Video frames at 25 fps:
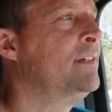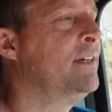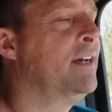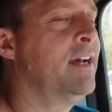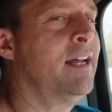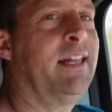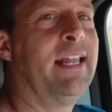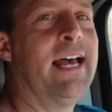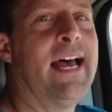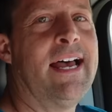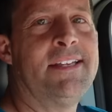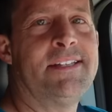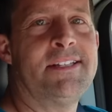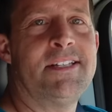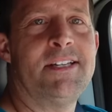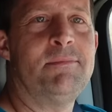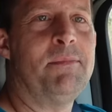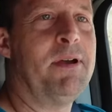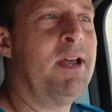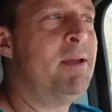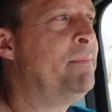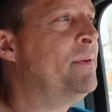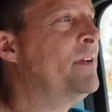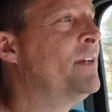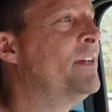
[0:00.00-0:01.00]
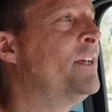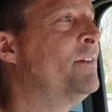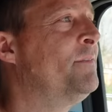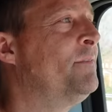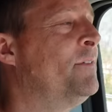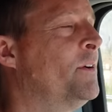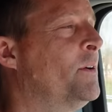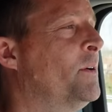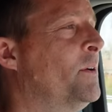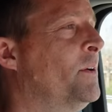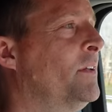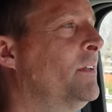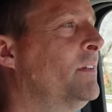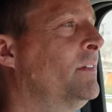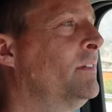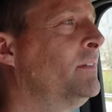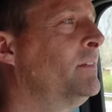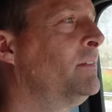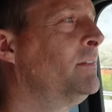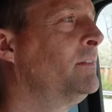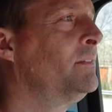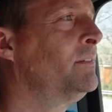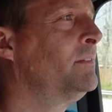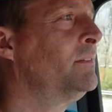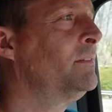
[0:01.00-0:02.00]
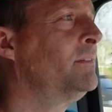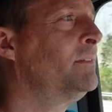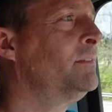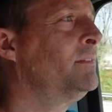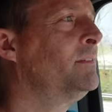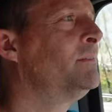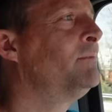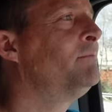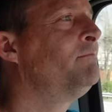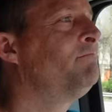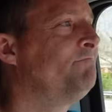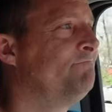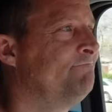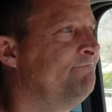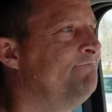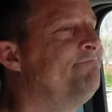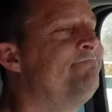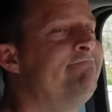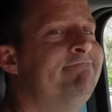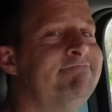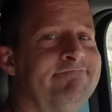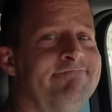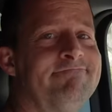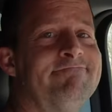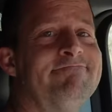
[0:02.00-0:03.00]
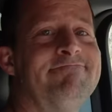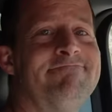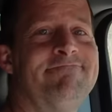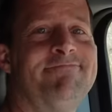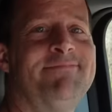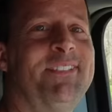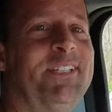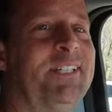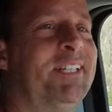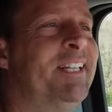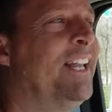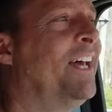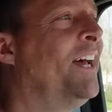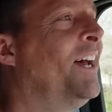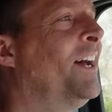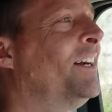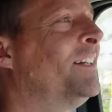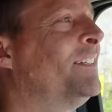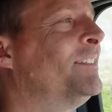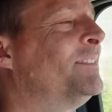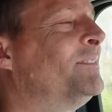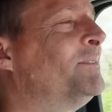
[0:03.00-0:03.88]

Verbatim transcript: Alaska might be difficult. Yep, yep. Good luck.